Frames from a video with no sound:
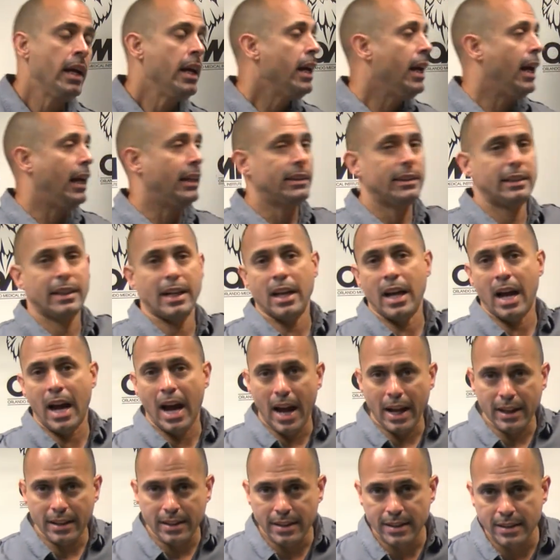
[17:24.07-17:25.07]
And then I
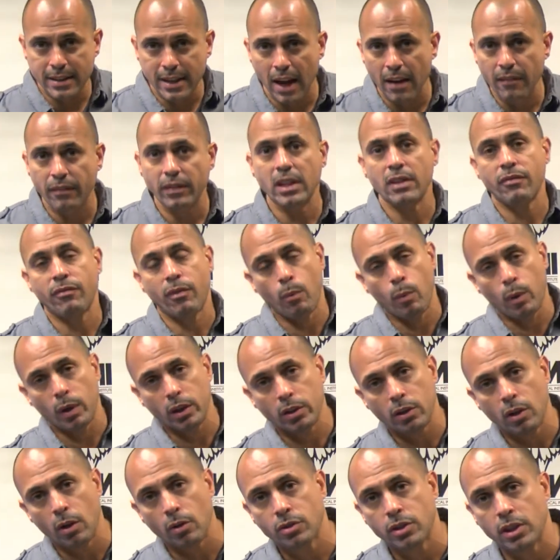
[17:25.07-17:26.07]
add 7 if I want
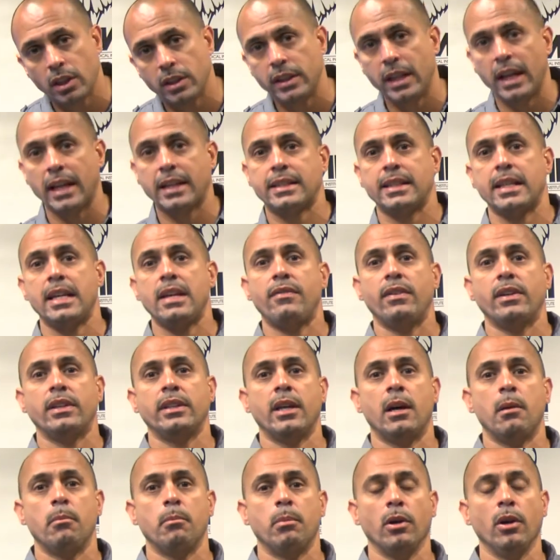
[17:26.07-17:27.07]
to go to the next even
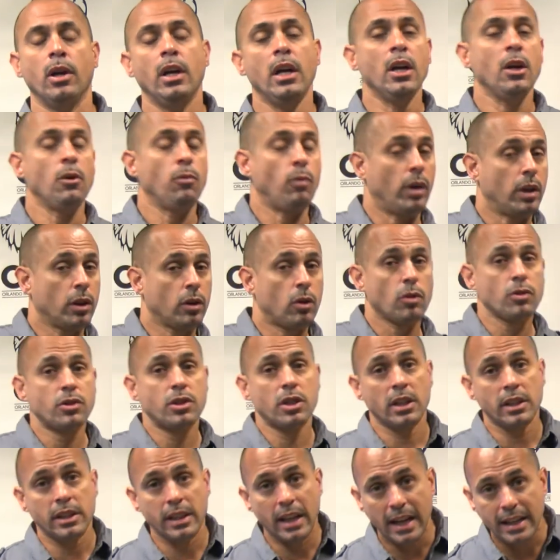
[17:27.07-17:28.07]
number. Want to go to
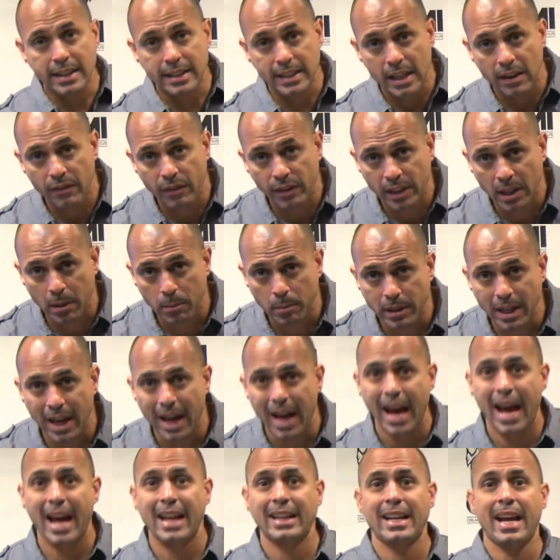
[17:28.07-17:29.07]
the next even number, now
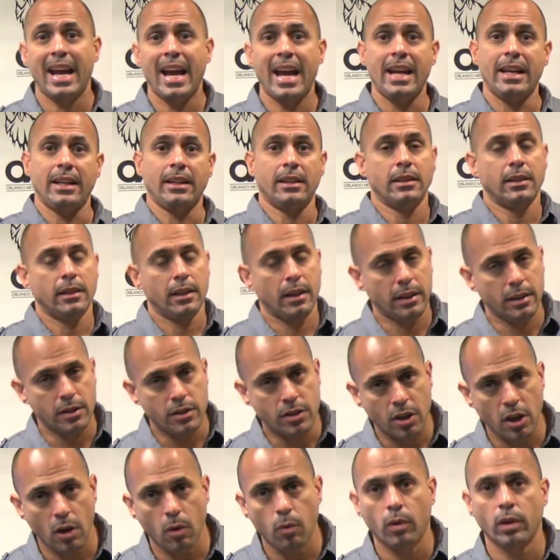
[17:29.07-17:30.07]
add 8, and
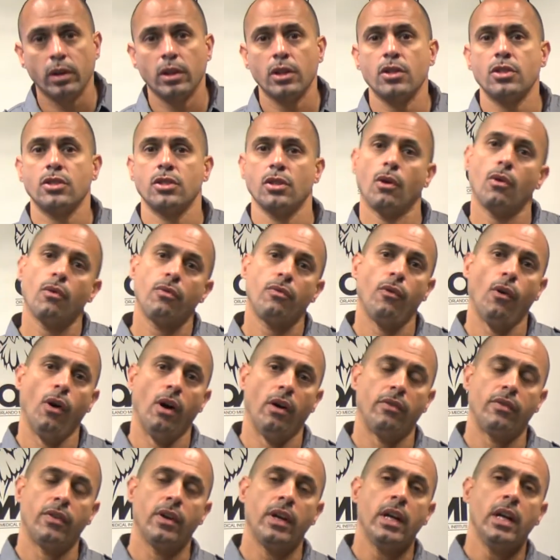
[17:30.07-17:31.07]
so on and so
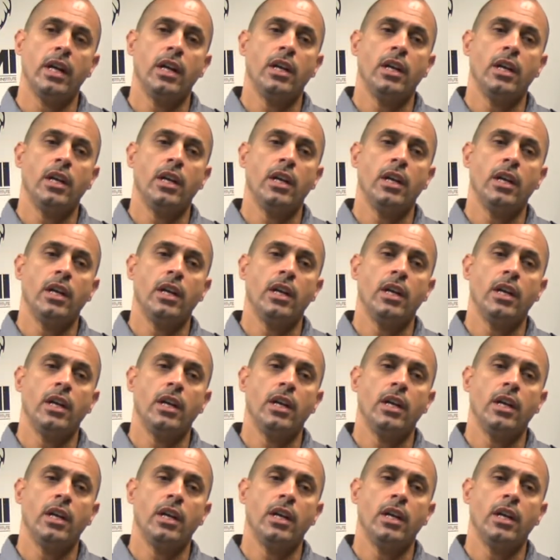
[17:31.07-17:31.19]
forth.